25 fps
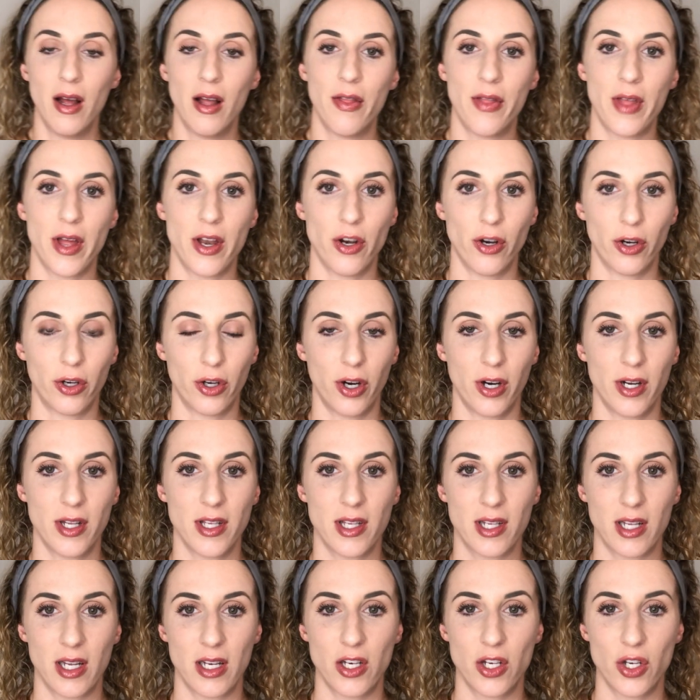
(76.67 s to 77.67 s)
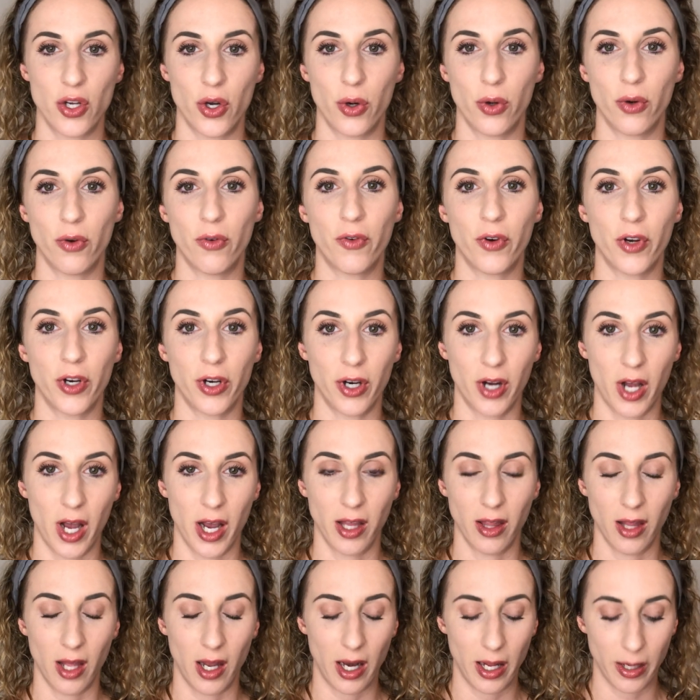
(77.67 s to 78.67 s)
than your current skin tone for your
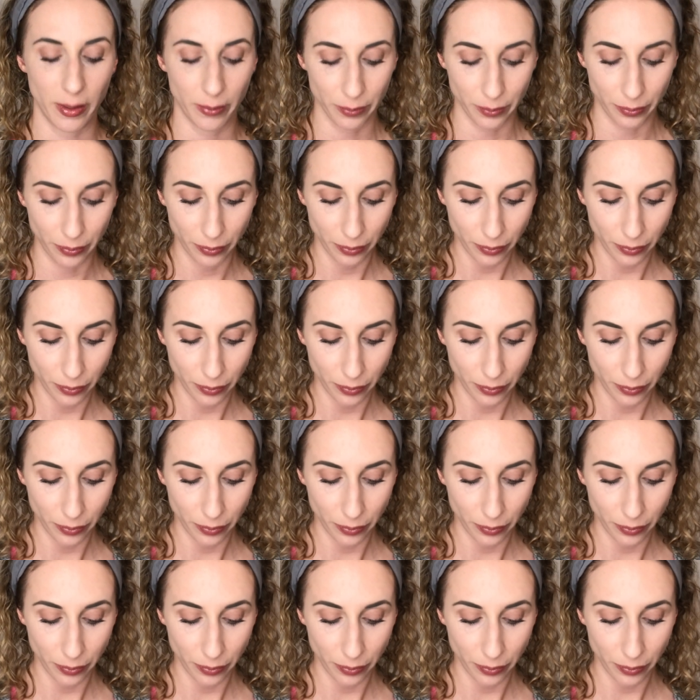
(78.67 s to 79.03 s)
highlighting.